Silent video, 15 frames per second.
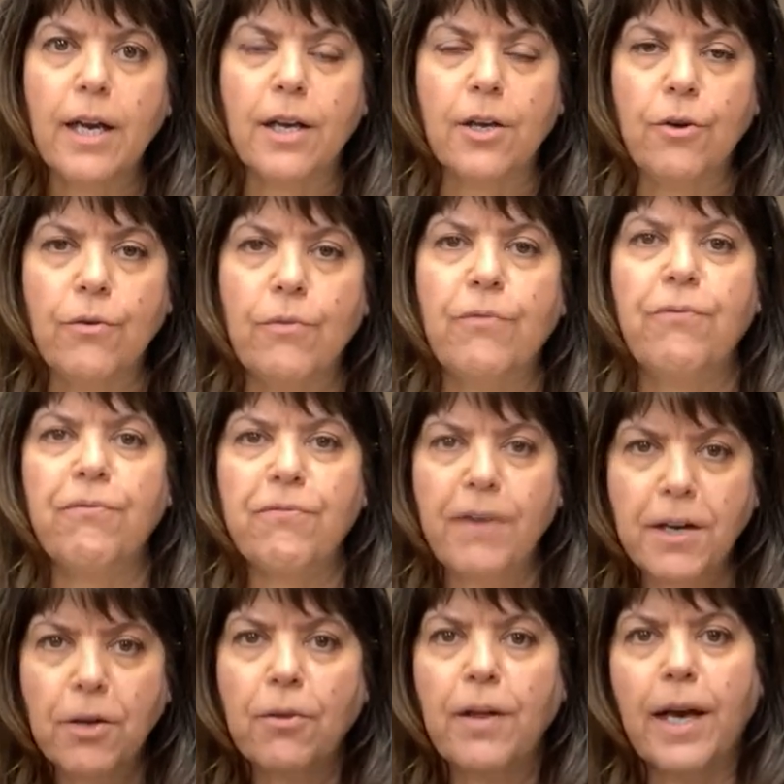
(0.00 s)
you
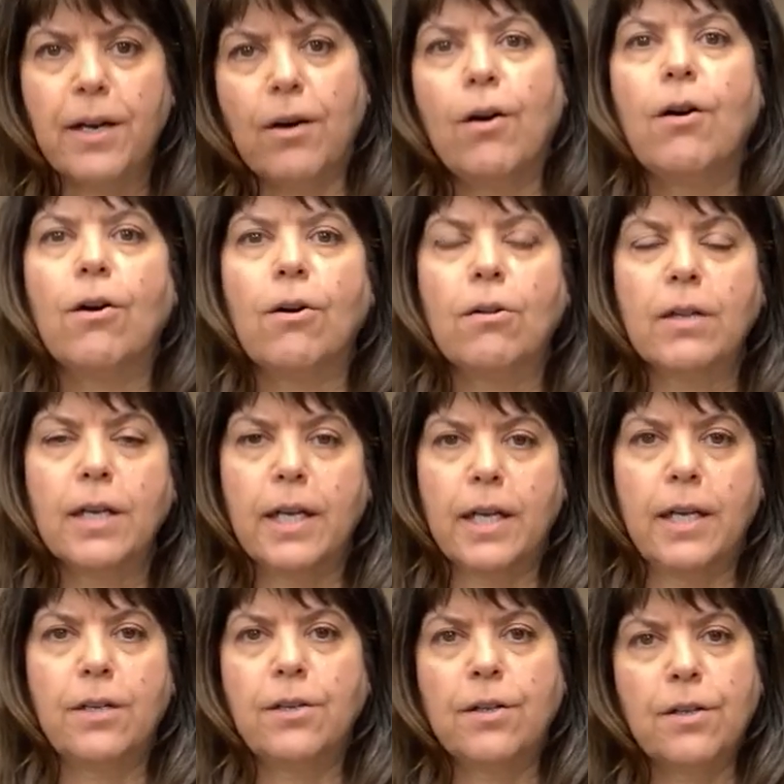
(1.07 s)
funnel that all
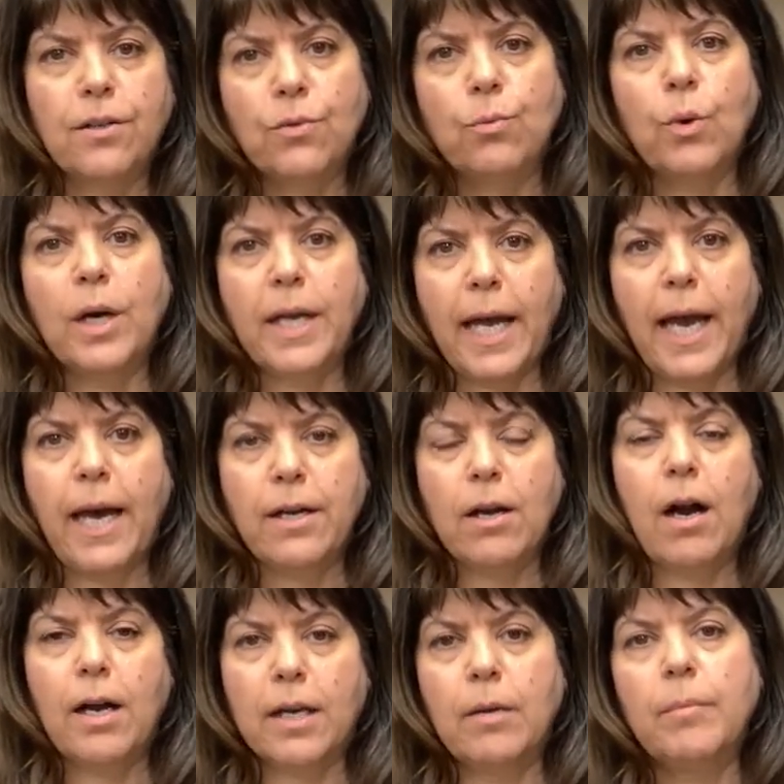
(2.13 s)
into this one ad
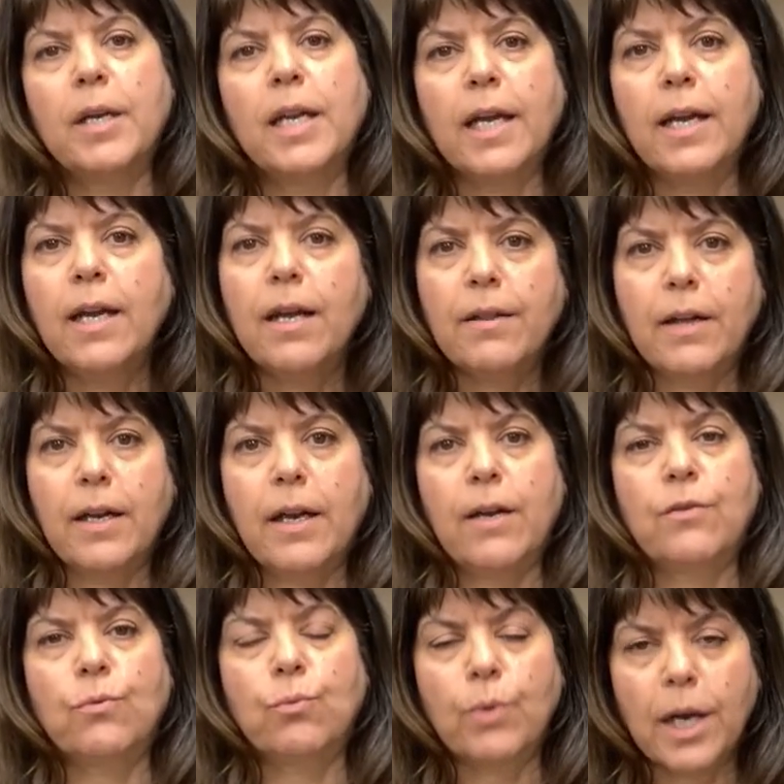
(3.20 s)
hoc committee that
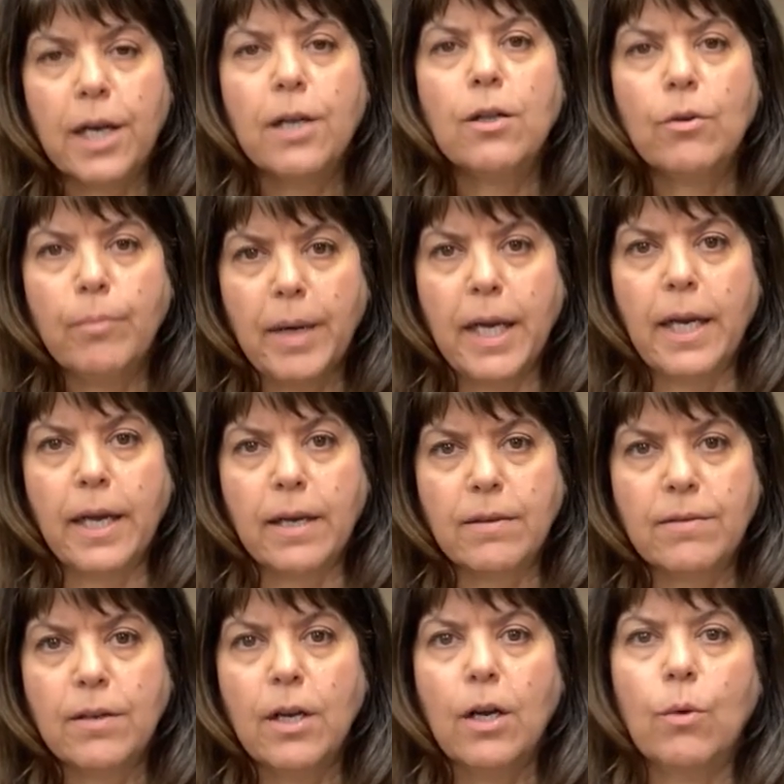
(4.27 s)
has regular
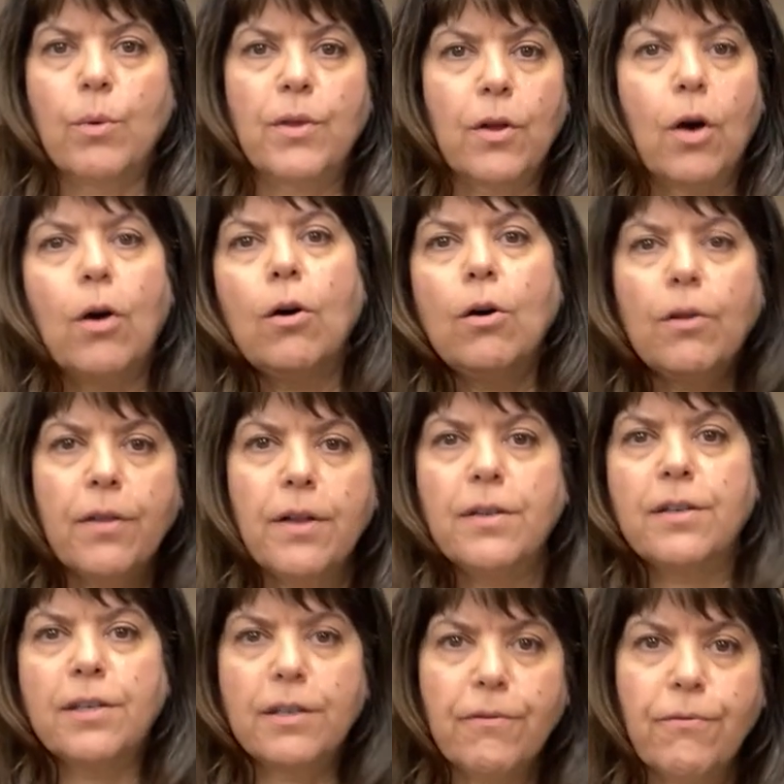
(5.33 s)
meetings with all the
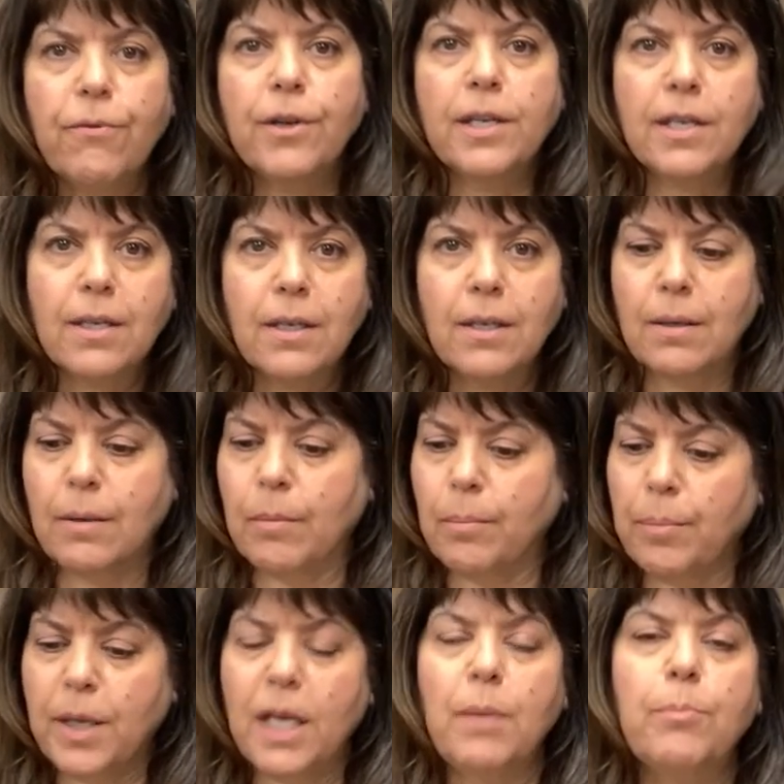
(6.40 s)
different
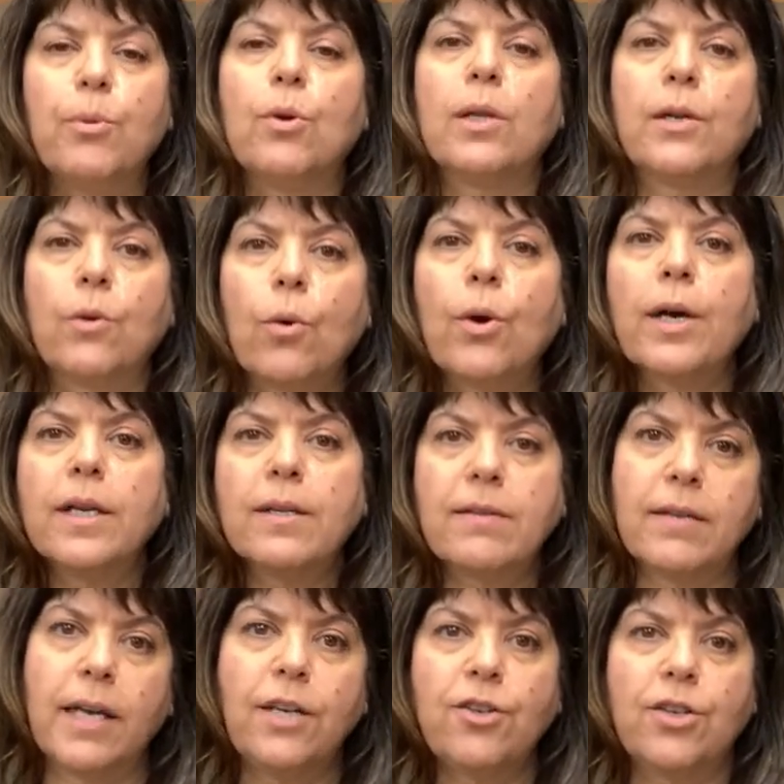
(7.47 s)
people and
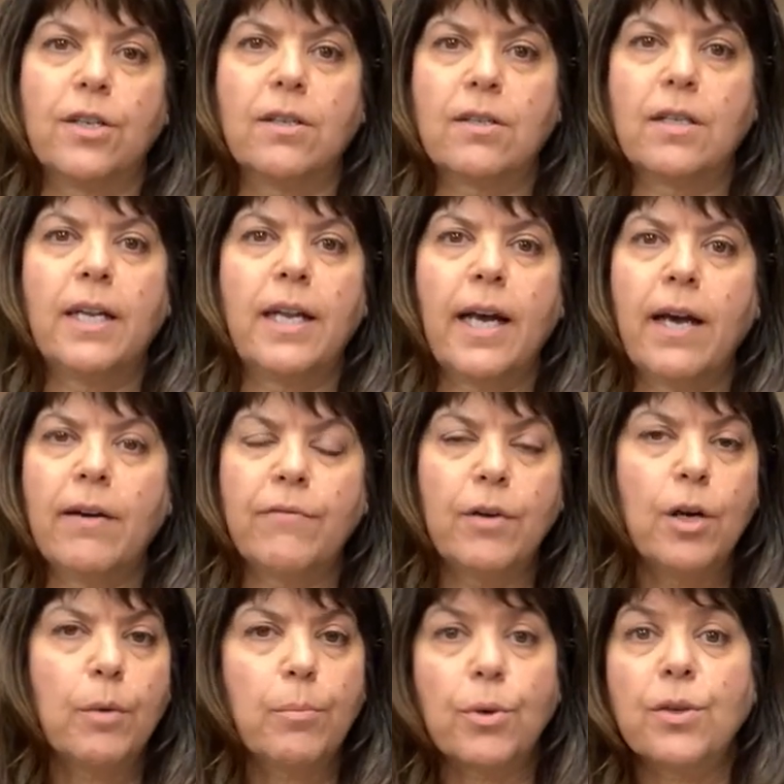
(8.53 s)
organizations that have
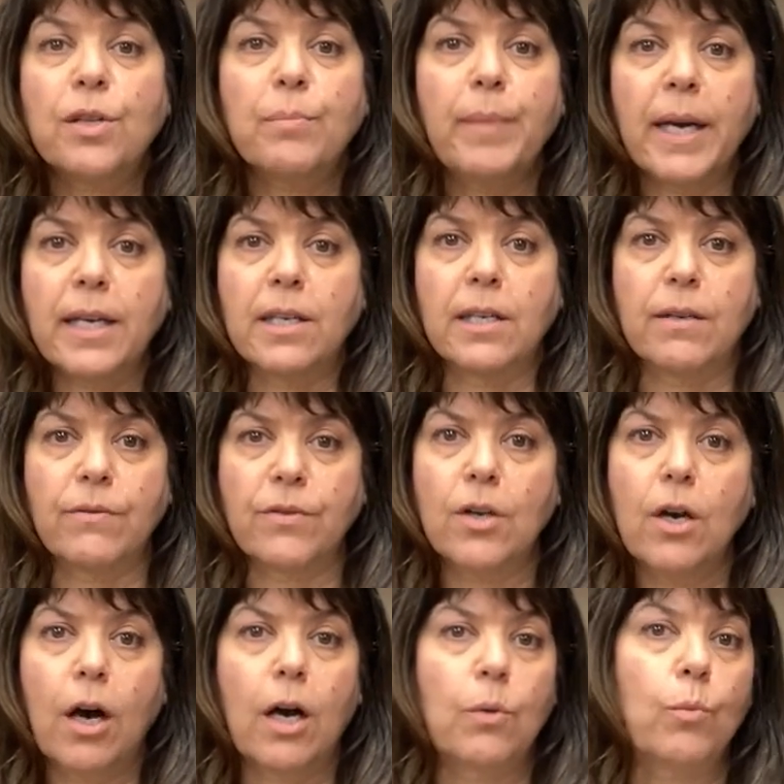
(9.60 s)
perspectives
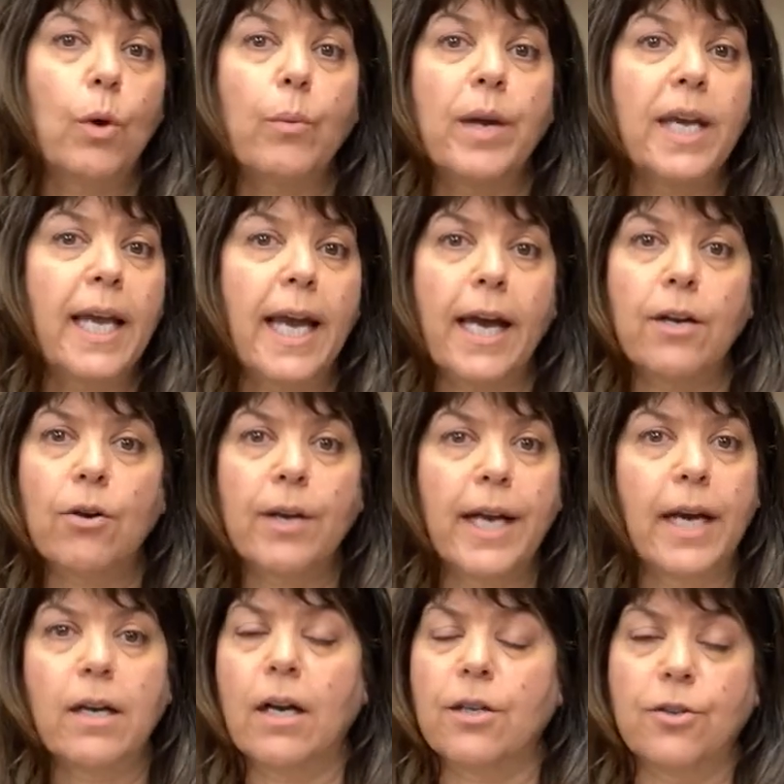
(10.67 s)
on what we can or
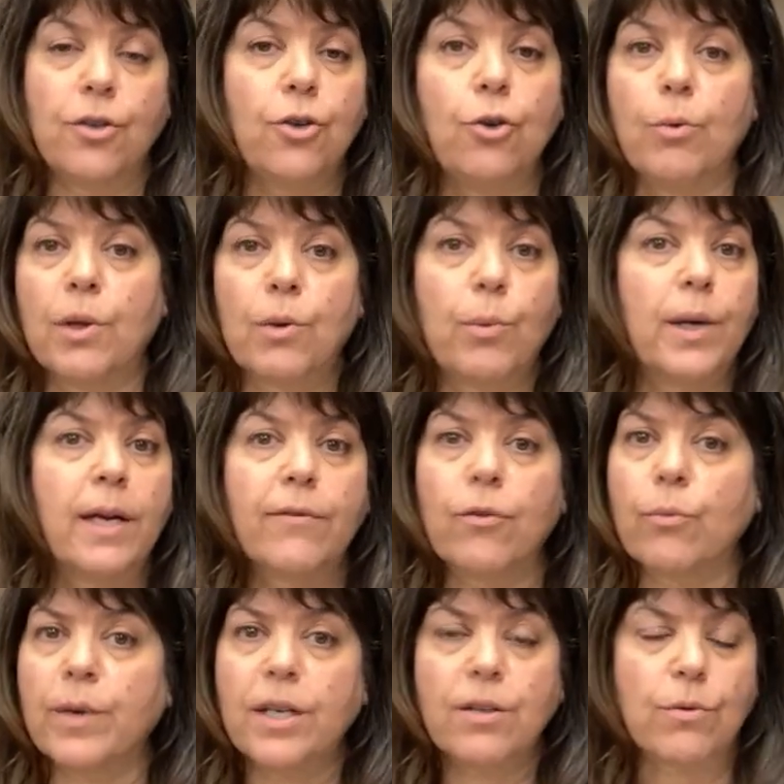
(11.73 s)
cannot do with whatever
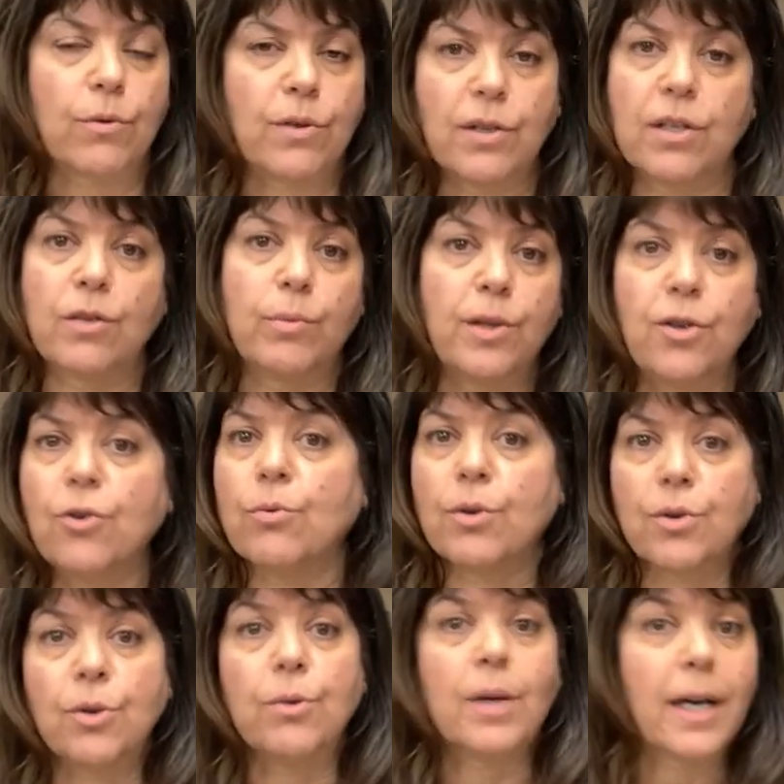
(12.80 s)
resources we do or
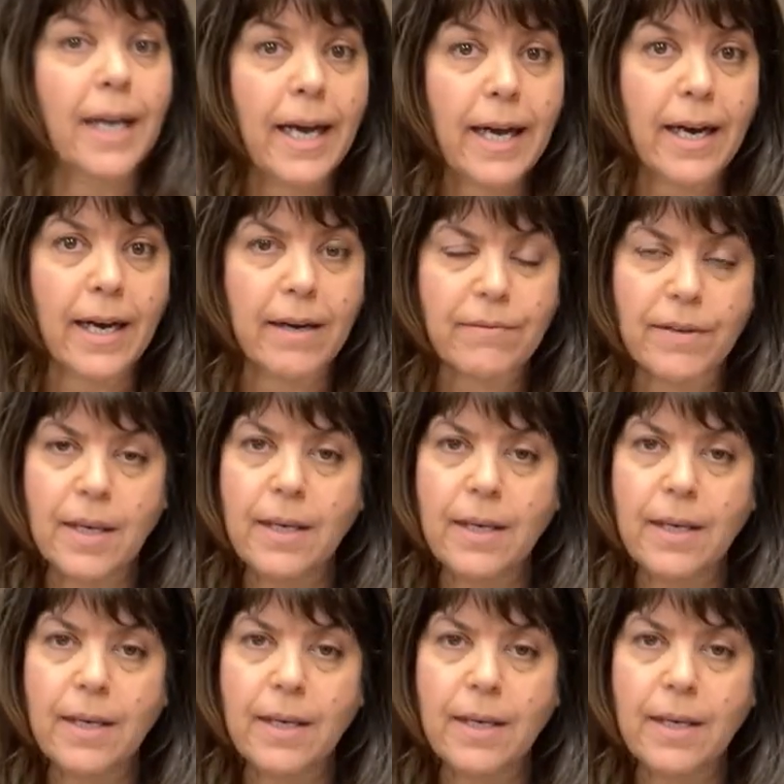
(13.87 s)
do not have.